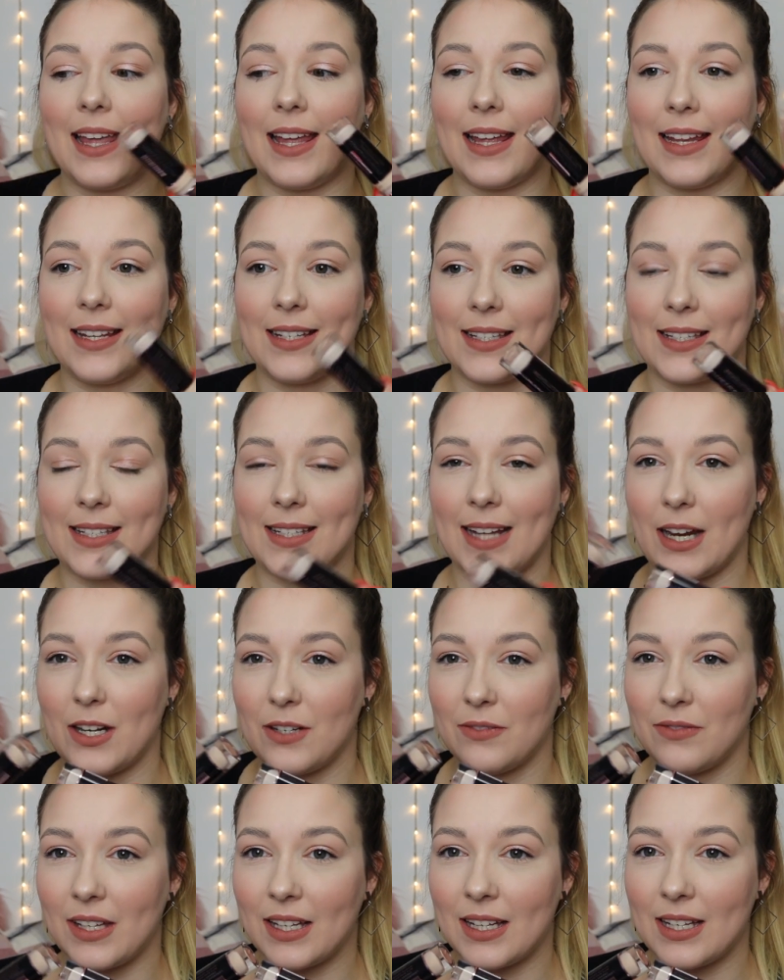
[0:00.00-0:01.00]
instead
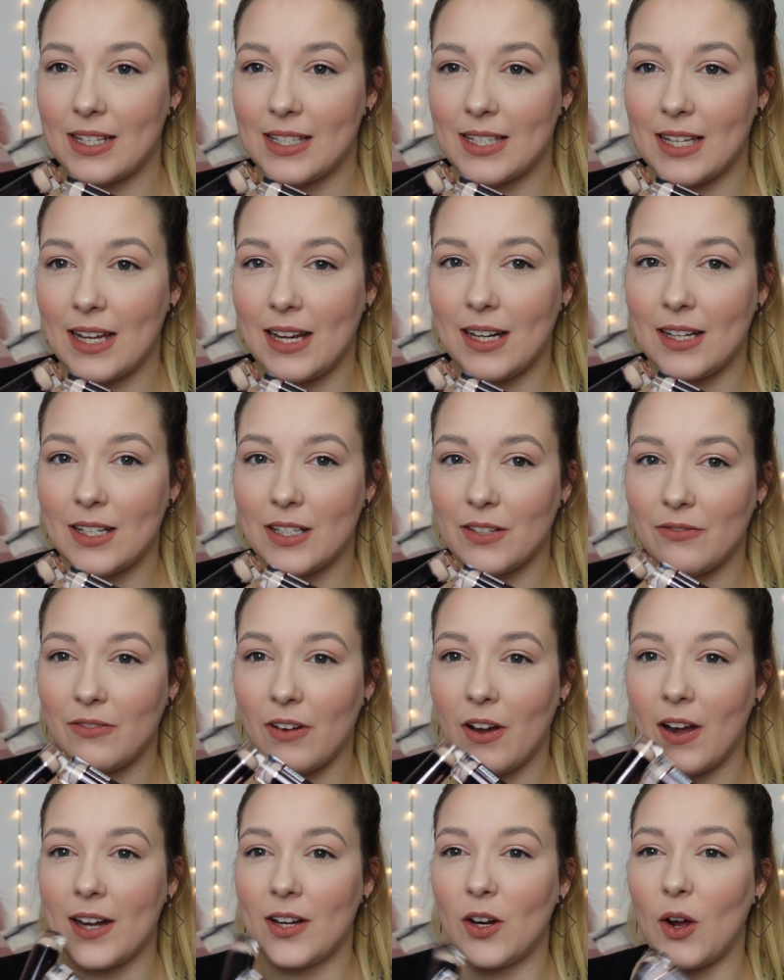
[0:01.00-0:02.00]
of the Conceal and
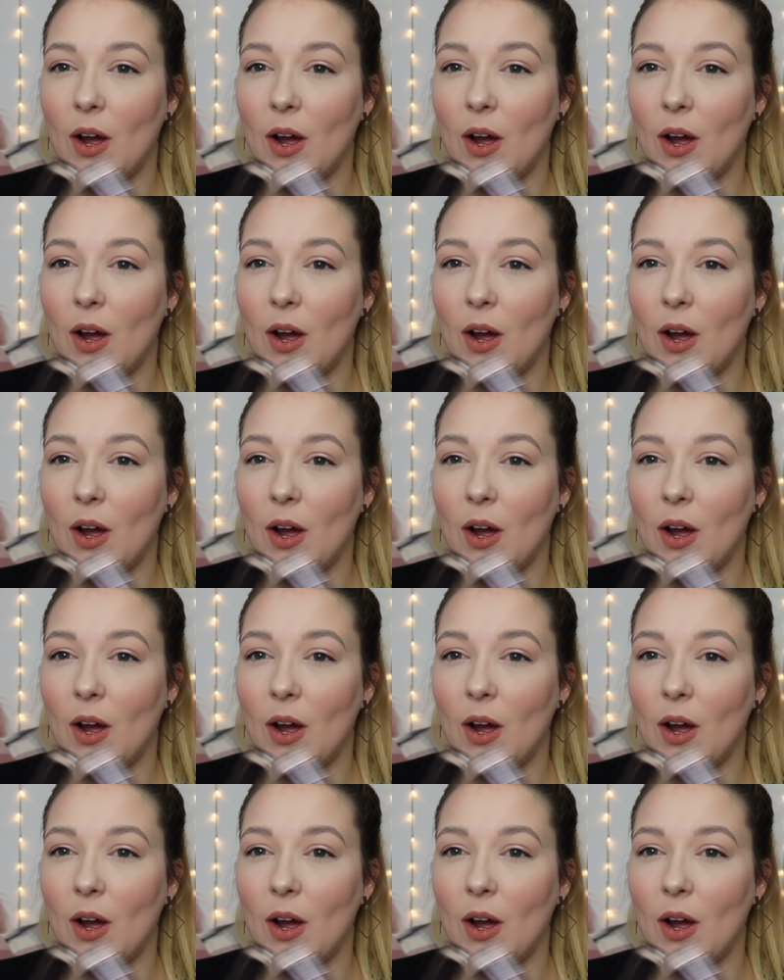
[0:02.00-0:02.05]
Define.